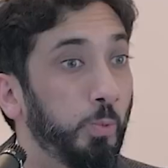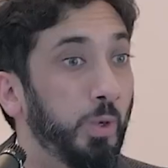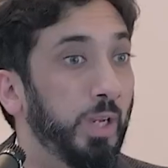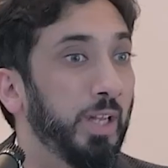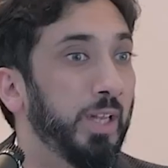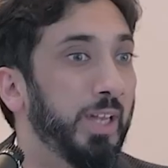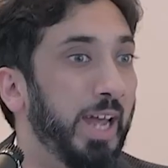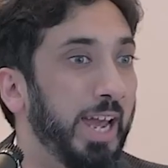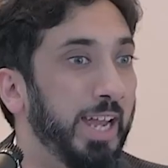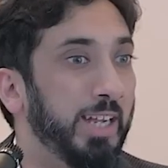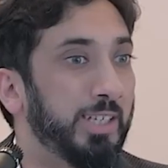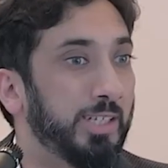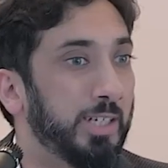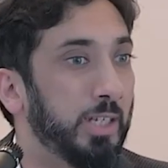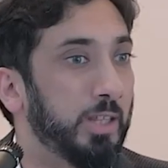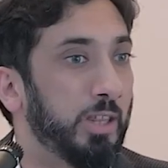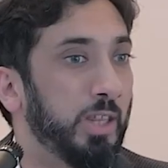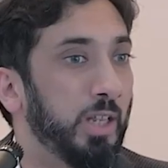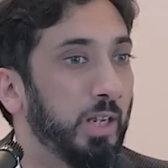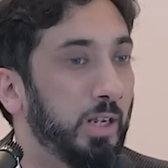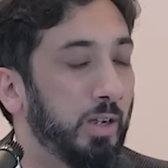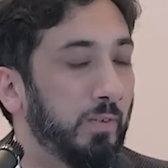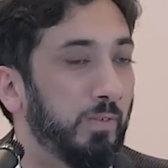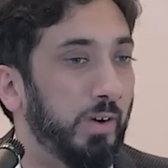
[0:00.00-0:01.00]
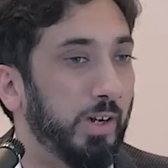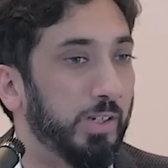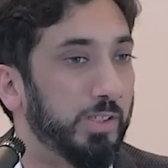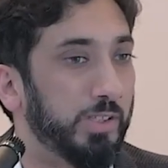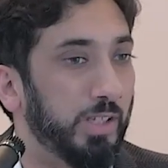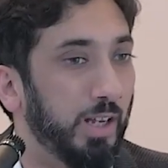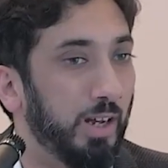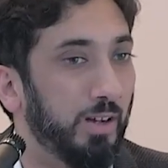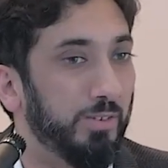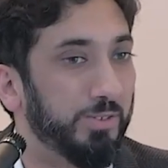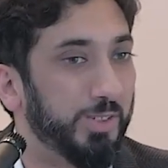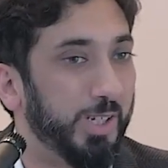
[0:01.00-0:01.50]
we like to think of
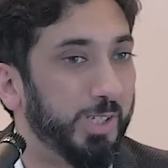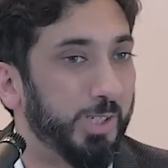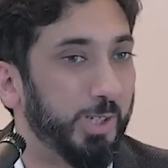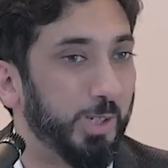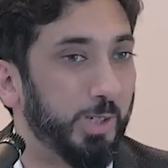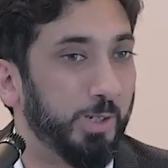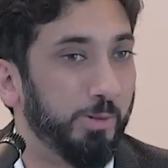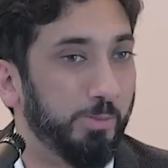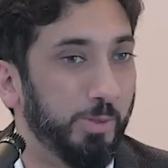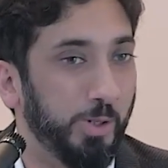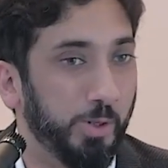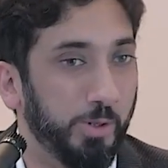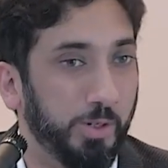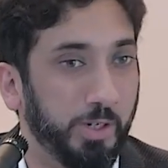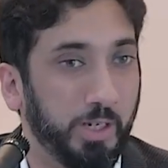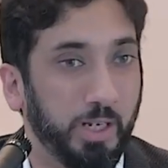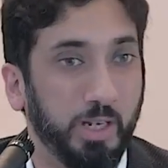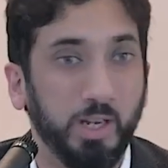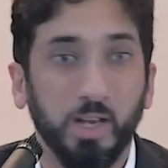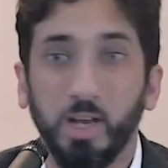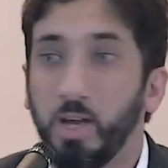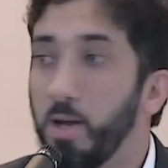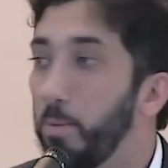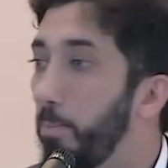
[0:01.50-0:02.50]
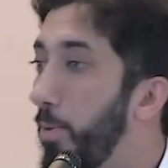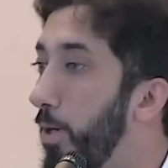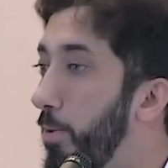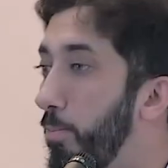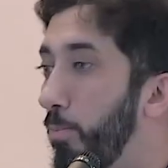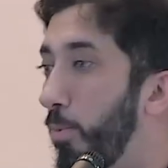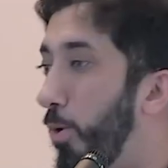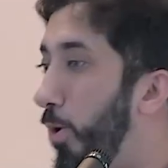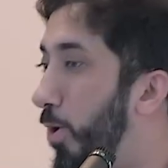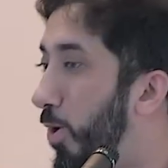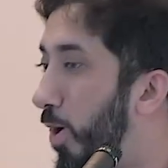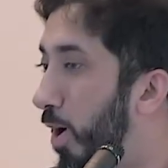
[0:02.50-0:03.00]
ourselves as a community, but
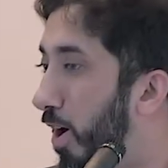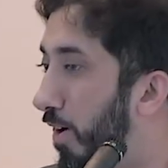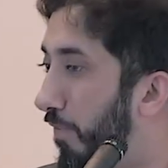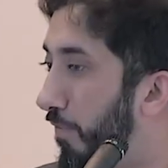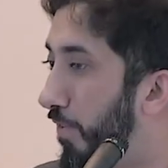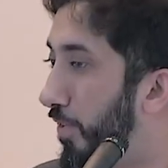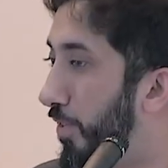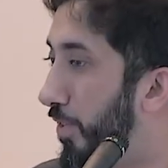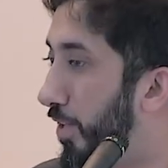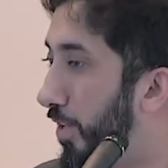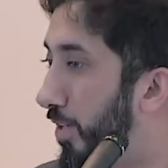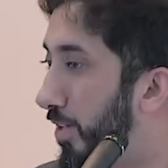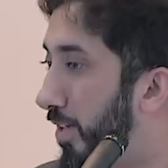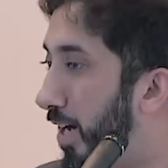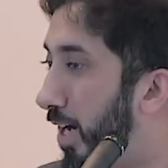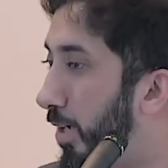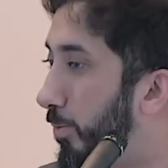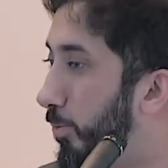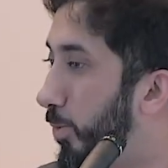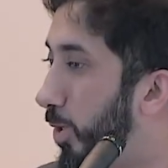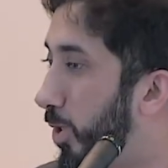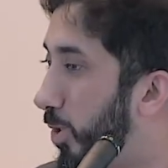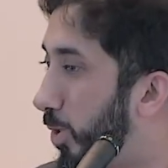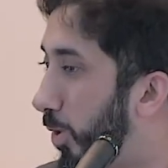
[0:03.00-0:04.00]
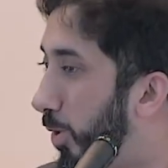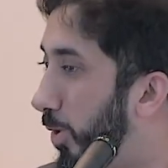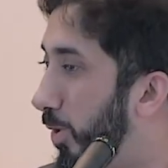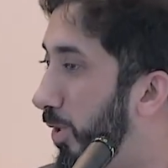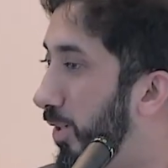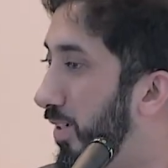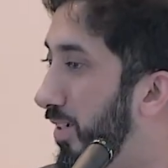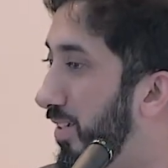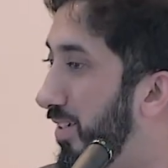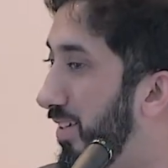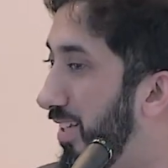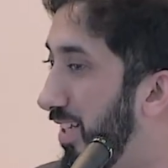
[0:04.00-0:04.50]
more often than not, we
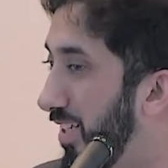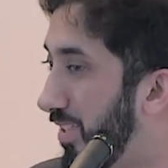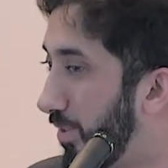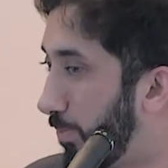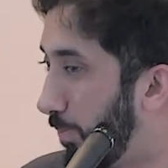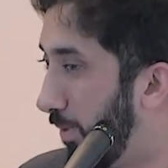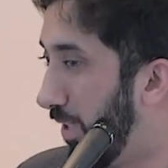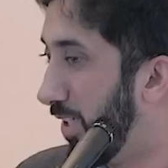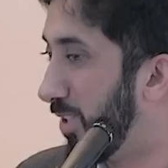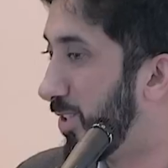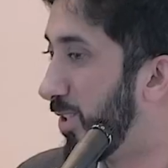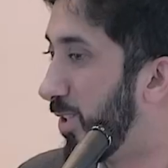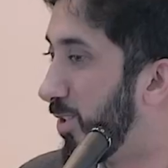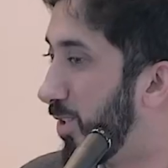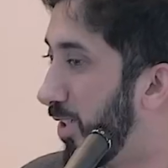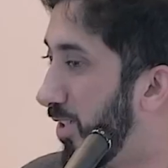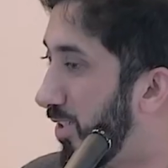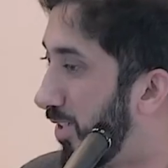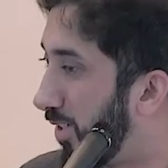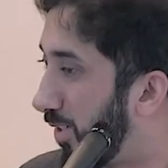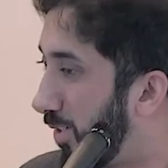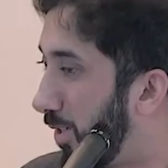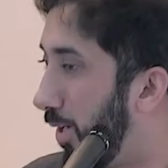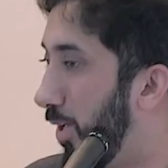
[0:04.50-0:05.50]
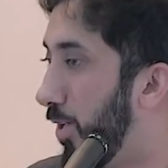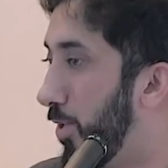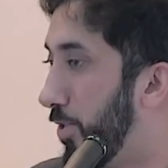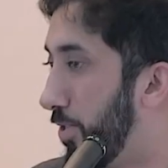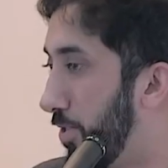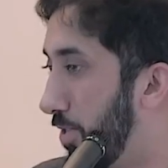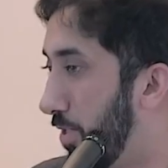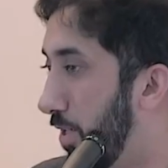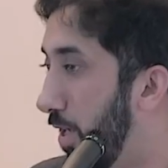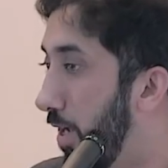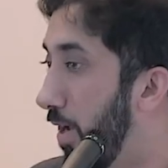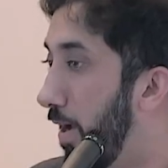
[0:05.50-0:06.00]
turn these places into
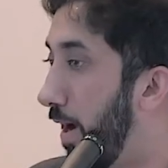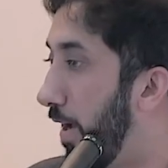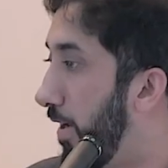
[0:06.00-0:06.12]
cults.